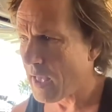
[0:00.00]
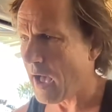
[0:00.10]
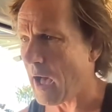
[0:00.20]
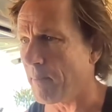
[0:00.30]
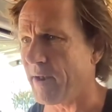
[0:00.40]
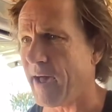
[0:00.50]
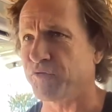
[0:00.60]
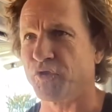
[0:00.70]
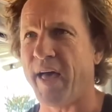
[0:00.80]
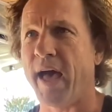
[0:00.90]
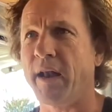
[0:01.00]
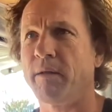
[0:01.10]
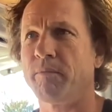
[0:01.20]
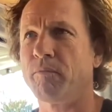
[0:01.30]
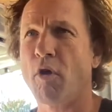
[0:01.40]
um, but after that,
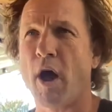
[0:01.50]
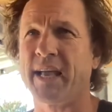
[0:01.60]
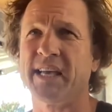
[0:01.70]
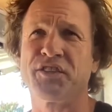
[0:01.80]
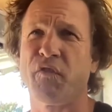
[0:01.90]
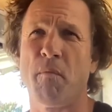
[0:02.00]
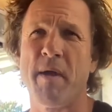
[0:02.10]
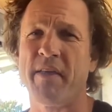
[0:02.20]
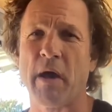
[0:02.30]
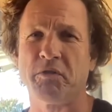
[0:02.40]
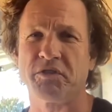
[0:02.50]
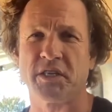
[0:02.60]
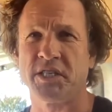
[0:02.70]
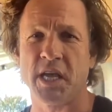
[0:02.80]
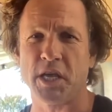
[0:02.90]
I guess for me that was the
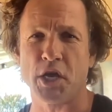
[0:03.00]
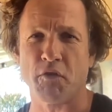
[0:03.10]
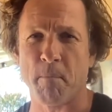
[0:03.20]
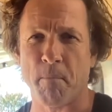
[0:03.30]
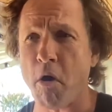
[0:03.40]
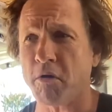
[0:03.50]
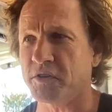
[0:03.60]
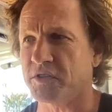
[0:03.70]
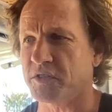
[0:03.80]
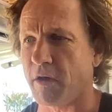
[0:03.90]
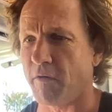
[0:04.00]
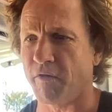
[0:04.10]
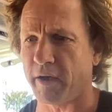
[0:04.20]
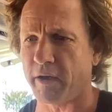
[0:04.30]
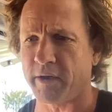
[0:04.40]
ticking of the box of
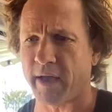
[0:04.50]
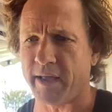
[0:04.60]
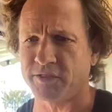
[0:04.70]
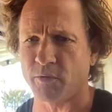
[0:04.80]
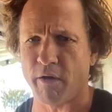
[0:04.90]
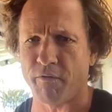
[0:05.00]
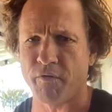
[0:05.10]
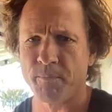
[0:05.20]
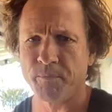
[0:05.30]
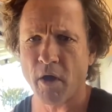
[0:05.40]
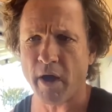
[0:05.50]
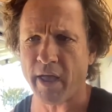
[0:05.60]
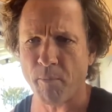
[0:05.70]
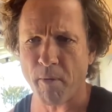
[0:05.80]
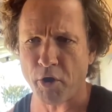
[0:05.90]
like, okay, so I, I
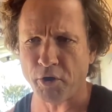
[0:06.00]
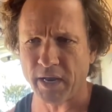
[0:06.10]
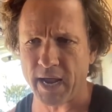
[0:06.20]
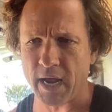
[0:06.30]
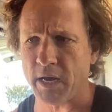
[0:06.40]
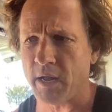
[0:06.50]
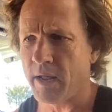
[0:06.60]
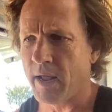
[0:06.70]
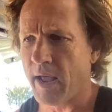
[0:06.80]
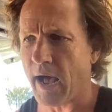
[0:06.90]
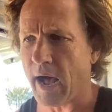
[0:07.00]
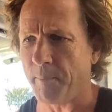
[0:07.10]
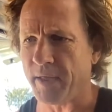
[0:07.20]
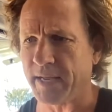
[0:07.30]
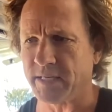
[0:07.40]
held my own lead. Um,
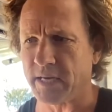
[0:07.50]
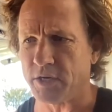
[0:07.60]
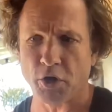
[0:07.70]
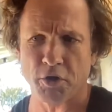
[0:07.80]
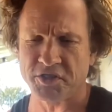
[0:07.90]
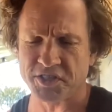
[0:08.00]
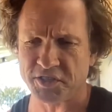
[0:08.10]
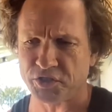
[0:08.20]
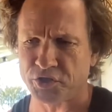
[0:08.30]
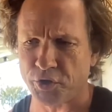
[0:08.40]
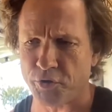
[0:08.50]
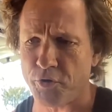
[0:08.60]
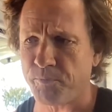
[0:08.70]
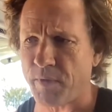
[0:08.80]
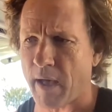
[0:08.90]
it didn't go to season two,
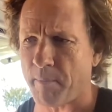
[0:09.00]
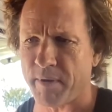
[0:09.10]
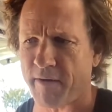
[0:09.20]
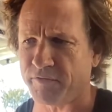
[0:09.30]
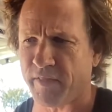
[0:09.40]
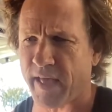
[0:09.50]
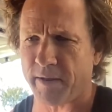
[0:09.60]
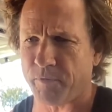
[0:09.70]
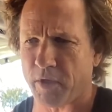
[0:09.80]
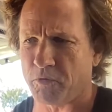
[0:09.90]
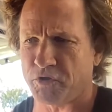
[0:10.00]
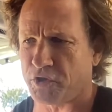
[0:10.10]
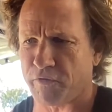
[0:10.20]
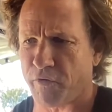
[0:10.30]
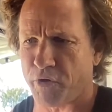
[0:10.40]
um, but after that, it was
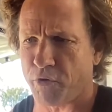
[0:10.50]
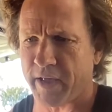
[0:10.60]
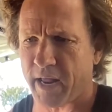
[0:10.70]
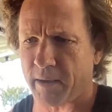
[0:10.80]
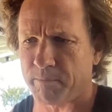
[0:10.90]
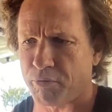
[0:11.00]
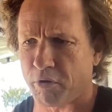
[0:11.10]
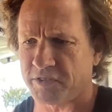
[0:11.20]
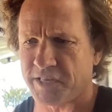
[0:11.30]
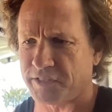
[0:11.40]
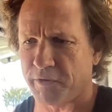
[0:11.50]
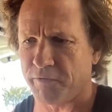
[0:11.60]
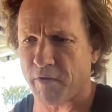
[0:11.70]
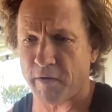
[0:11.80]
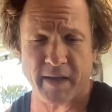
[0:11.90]
just a very organic process of
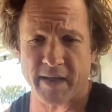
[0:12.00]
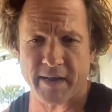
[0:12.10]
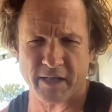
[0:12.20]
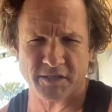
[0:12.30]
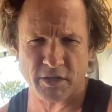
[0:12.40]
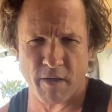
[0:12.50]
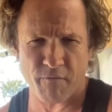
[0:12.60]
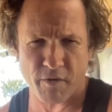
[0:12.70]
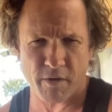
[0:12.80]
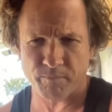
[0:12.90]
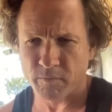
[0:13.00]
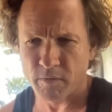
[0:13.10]
okay, now it's time for